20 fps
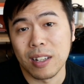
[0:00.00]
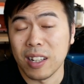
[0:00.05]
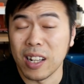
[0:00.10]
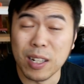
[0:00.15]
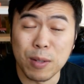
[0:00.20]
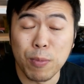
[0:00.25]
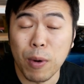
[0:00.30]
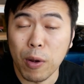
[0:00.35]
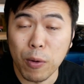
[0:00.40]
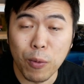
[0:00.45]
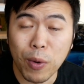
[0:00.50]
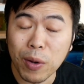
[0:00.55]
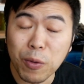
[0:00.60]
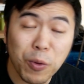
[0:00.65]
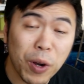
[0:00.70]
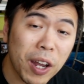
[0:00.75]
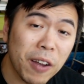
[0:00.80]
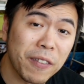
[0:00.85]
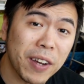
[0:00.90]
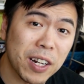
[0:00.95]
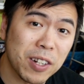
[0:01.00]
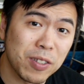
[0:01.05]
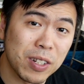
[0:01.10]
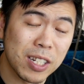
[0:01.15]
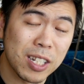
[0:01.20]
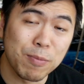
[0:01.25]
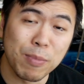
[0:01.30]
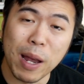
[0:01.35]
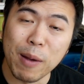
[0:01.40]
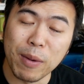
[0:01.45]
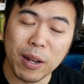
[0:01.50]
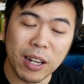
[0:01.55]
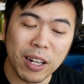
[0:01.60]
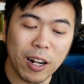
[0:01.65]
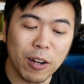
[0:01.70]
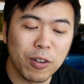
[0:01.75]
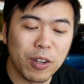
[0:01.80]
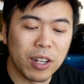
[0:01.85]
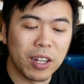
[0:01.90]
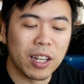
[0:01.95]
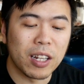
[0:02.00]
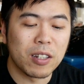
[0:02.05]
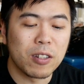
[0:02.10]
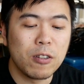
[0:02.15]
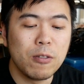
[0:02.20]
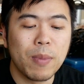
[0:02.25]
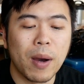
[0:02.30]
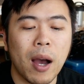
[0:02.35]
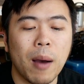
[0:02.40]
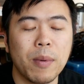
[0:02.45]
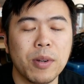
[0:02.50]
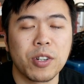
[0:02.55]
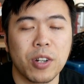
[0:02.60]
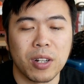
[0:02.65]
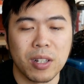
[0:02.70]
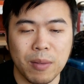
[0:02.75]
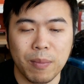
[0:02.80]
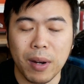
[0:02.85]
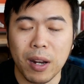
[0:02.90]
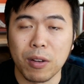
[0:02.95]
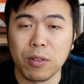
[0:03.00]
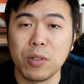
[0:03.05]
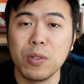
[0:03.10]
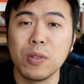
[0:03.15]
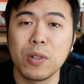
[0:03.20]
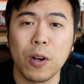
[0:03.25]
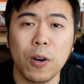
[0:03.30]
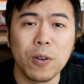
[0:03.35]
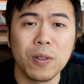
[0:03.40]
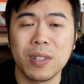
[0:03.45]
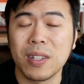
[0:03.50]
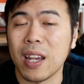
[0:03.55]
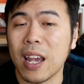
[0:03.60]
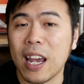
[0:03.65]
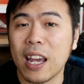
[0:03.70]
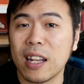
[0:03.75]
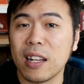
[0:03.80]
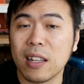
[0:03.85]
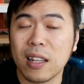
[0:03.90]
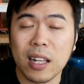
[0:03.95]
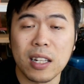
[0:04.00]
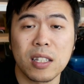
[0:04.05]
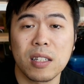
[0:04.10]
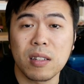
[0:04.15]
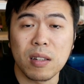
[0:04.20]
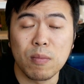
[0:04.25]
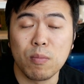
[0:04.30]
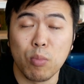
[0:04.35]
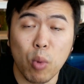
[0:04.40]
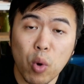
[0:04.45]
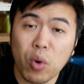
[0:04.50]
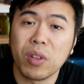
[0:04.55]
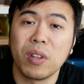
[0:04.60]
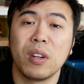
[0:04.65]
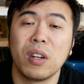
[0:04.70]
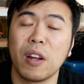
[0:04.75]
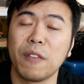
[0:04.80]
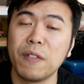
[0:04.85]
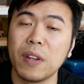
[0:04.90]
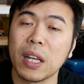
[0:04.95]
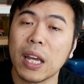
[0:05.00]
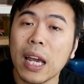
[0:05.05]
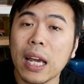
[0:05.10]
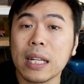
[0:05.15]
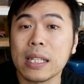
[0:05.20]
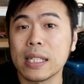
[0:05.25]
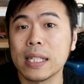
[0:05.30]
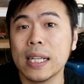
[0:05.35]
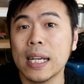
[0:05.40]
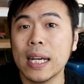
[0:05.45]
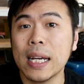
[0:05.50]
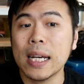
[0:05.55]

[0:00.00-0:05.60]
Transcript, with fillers: That's probably one way of actually spamming it out. You can get two Bahamut Sharks summoning out two Toads, and that's more than enough negate.